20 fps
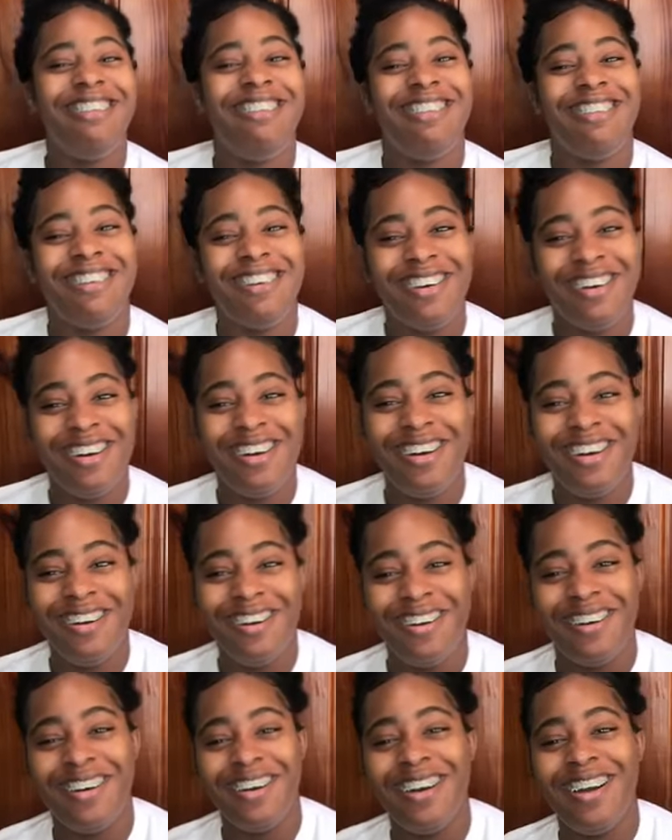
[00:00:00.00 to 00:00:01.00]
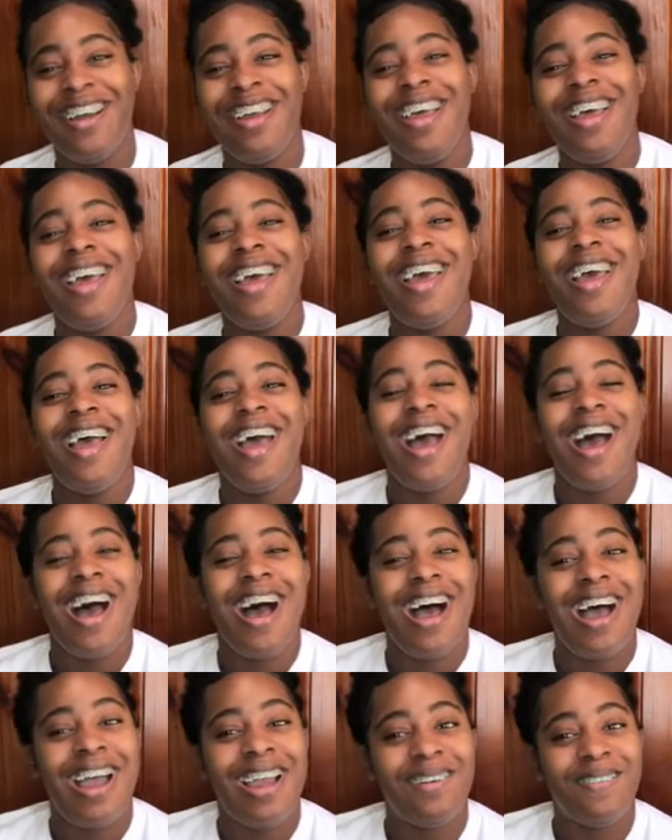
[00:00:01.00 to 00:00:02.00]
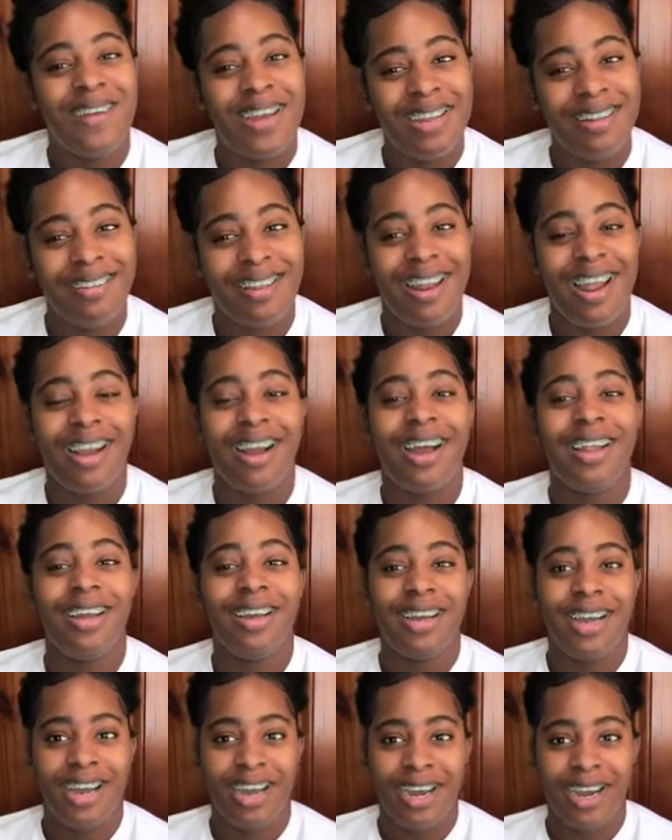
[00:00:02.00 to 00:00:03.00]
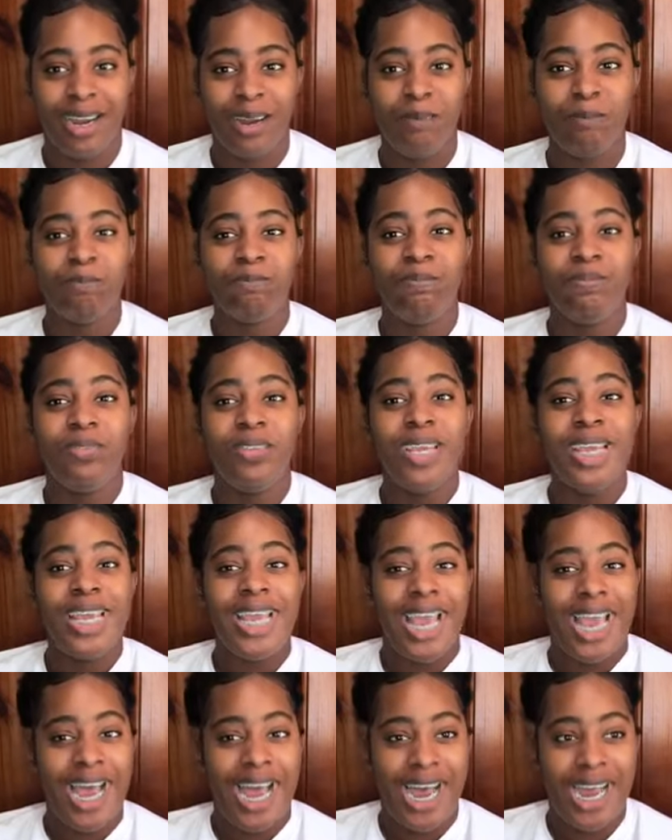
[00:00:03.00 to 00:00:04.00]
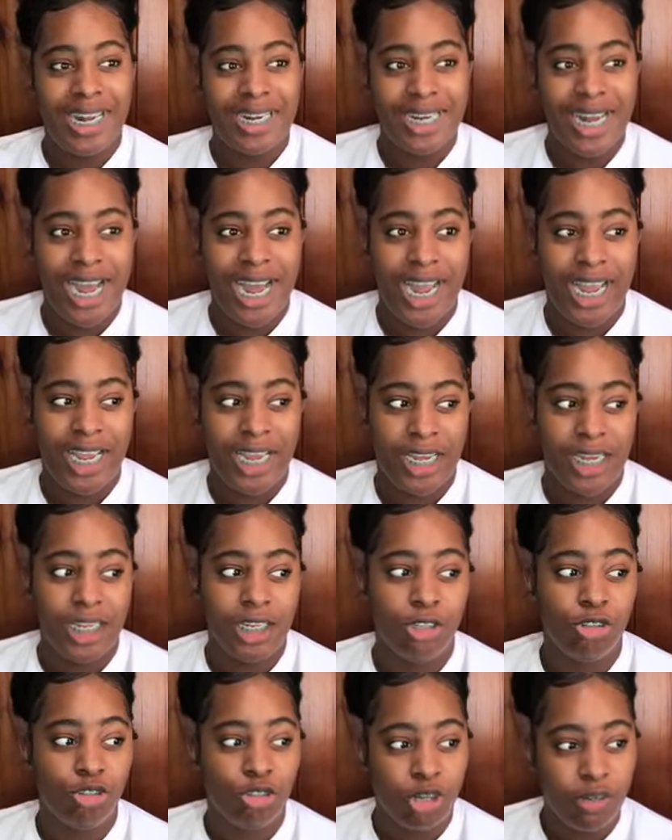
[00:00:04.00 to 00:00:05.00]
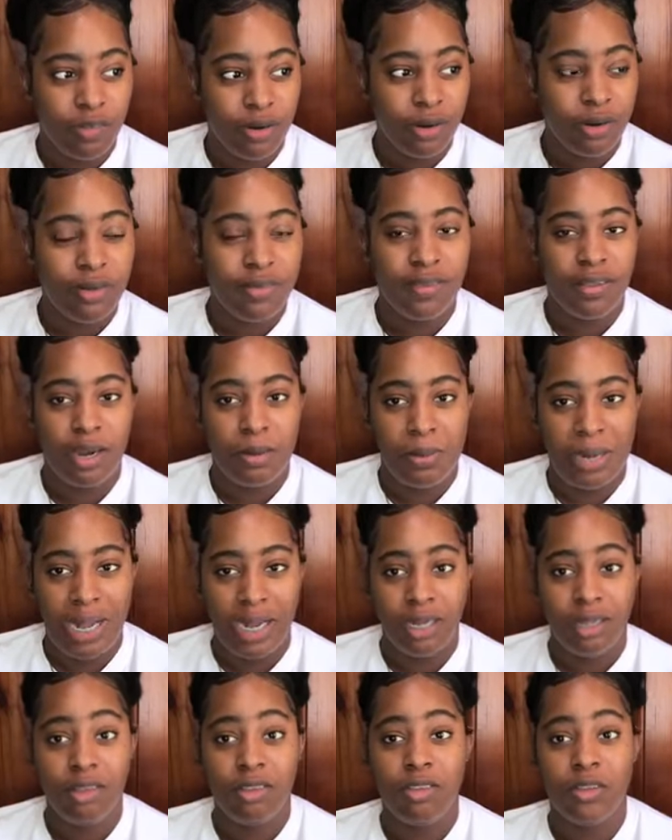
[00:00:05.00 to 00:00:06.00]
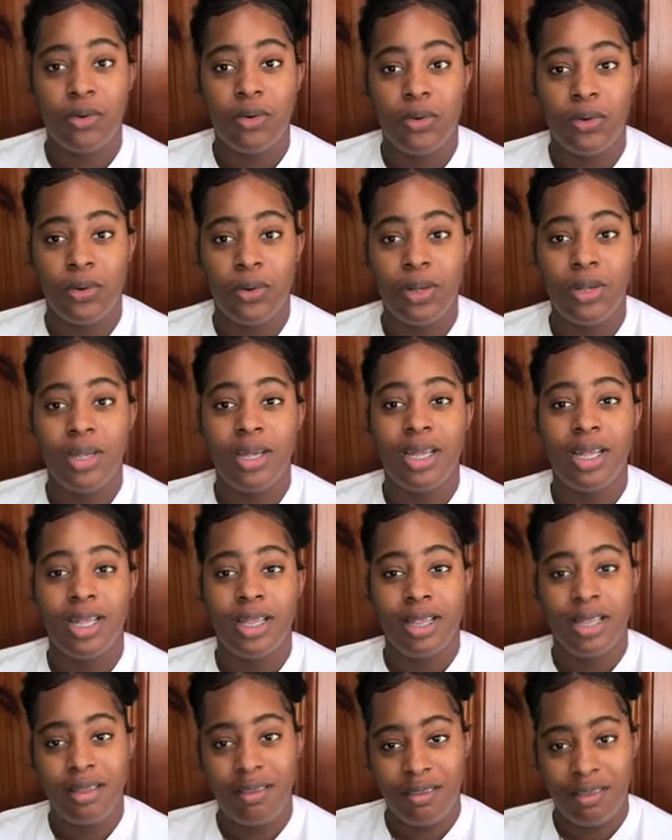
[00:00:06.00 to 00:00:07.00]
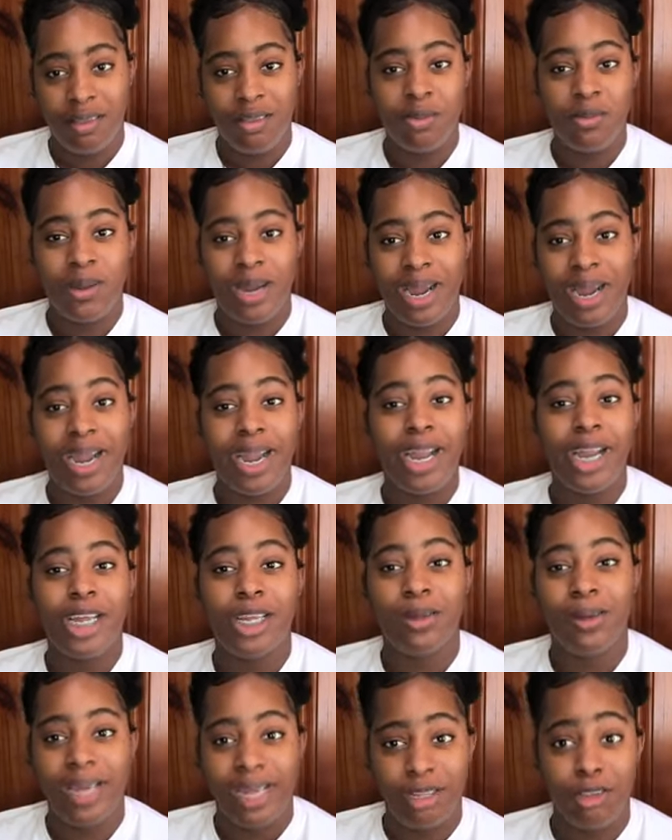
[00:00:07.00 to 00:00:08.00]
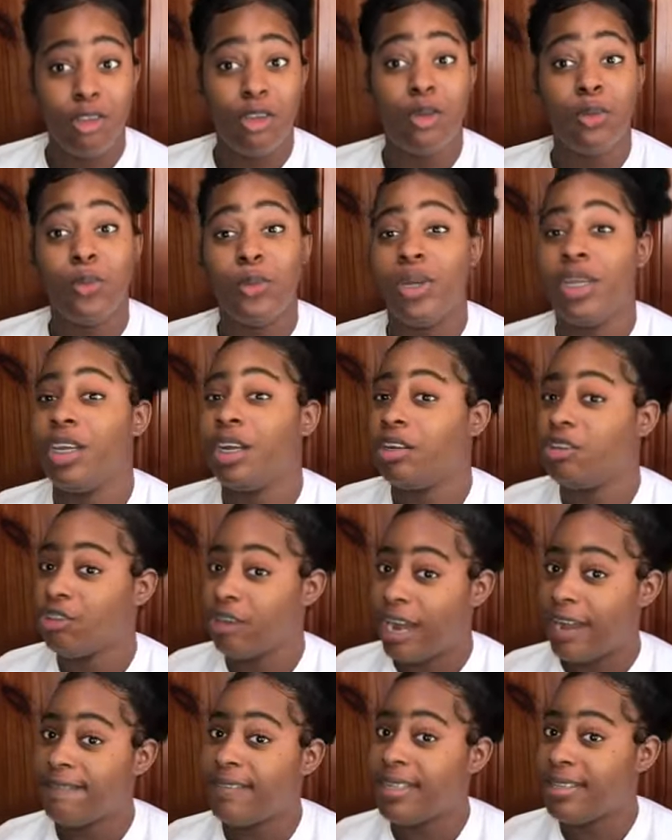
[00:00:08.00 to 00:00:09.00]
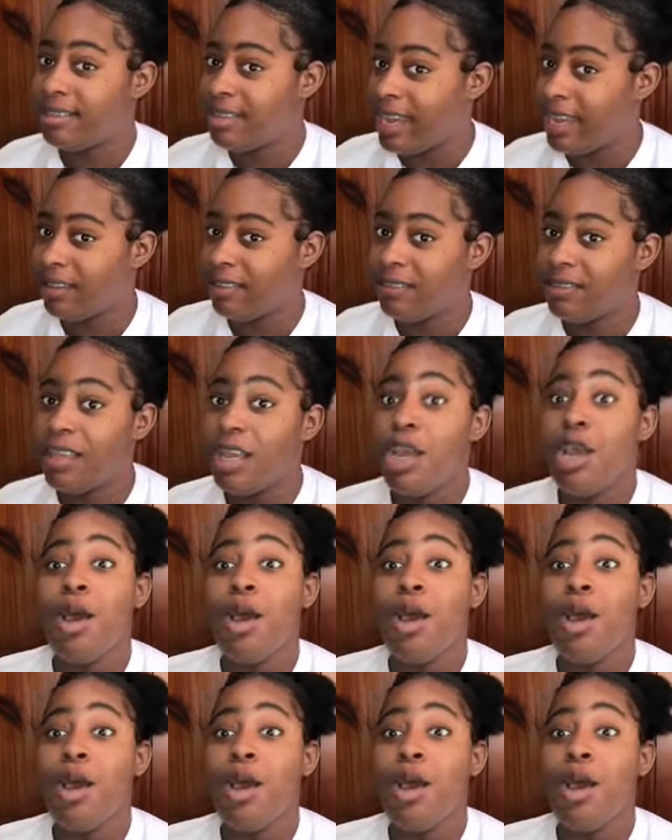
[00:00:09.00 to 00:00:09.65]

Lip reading: So I went and I got the car, and I drove around to the back. So this is where you get to do your driving test.